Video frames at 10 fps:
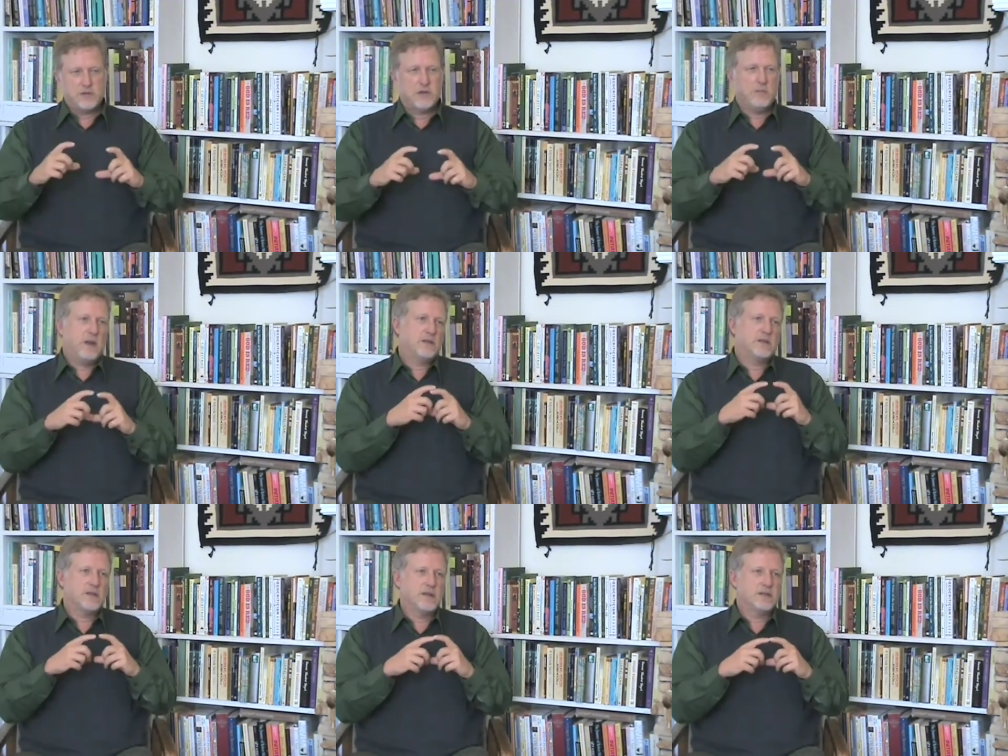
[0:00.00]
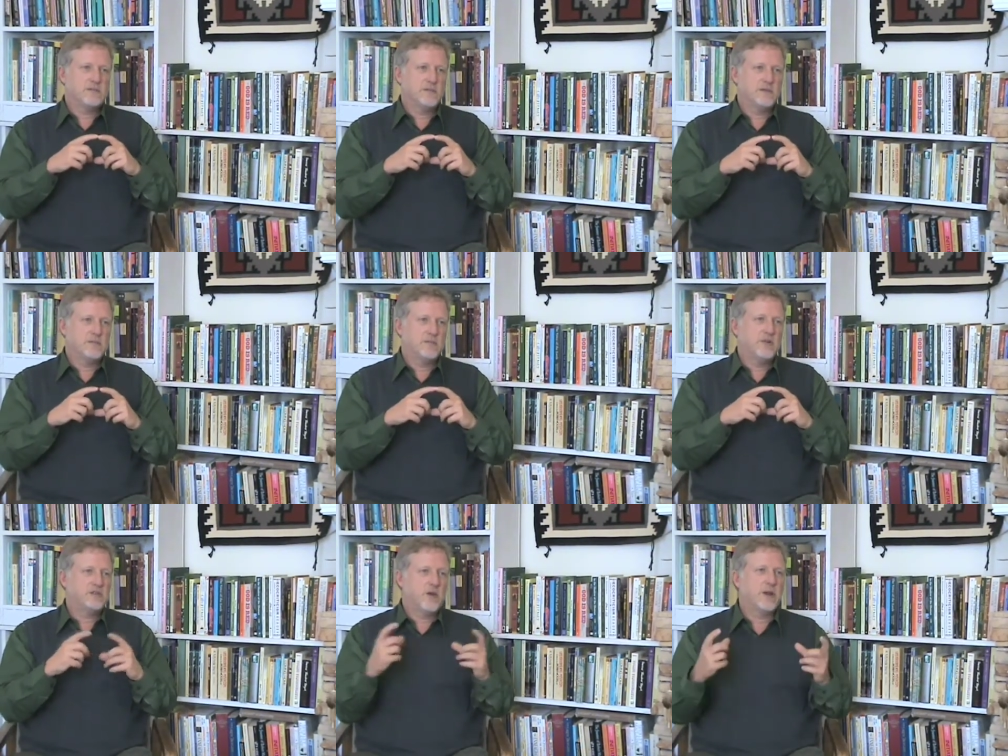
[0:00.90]
and they're about the size of a
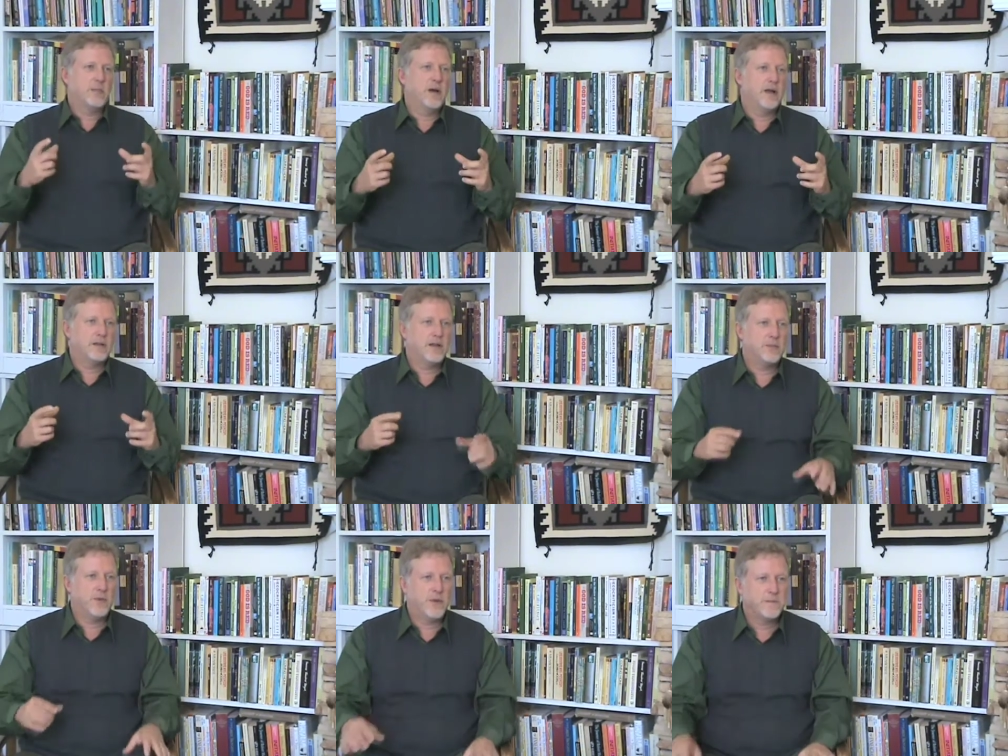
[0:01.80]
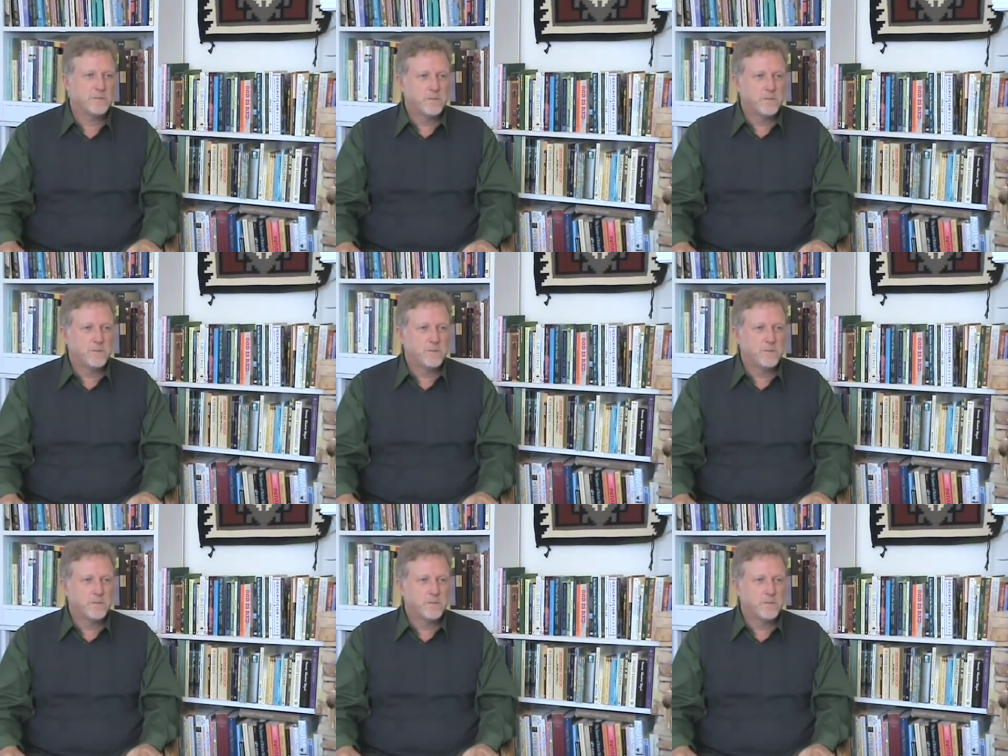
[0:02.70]
Volkswagen Bug at that point.